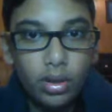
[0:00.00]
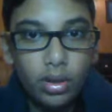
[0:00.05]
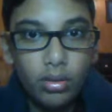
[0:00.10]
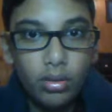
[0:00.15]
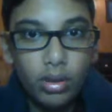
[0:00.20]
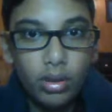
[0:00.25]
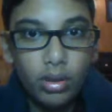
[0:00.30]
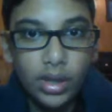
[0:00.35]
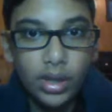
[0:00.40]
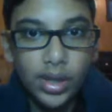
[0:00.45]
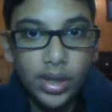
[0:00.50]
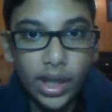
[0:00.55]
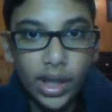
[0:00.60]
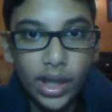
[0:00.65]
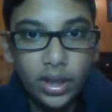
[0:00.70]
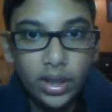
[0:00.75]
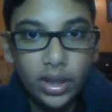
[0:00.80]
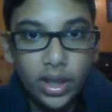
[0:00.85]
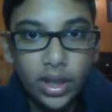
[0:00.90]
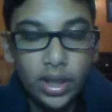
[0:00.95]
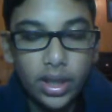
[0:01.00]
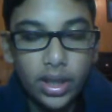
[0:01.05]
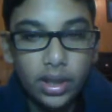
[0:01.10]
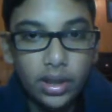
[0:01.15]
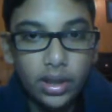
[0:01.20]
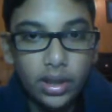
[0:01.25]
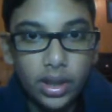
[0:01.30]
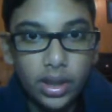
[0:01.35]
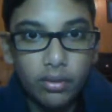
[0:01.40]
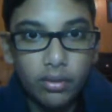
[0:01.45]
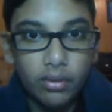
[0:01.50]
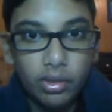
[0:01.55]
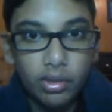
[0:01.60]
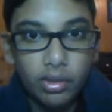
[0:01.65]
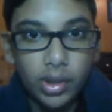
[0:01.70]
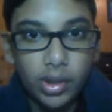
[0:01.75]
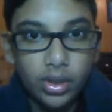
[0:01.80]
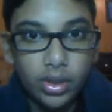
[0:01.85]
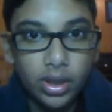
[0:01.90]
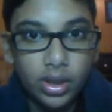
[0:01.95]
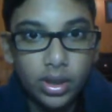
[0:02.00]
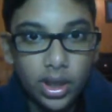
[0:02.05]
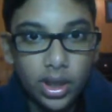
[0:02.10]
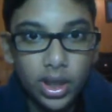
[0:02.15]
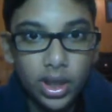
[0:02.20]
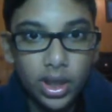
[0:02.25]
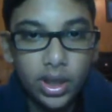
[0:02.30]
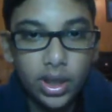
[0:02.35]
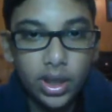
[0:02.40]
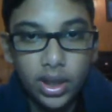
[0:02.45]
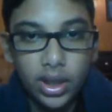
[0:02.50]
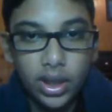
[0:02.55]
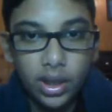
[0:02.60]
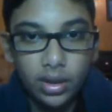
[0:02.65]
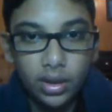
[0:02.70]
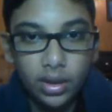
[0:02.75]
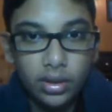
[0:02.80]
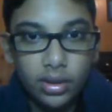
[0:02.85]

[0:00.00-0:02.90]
exactly the information they needed to hear.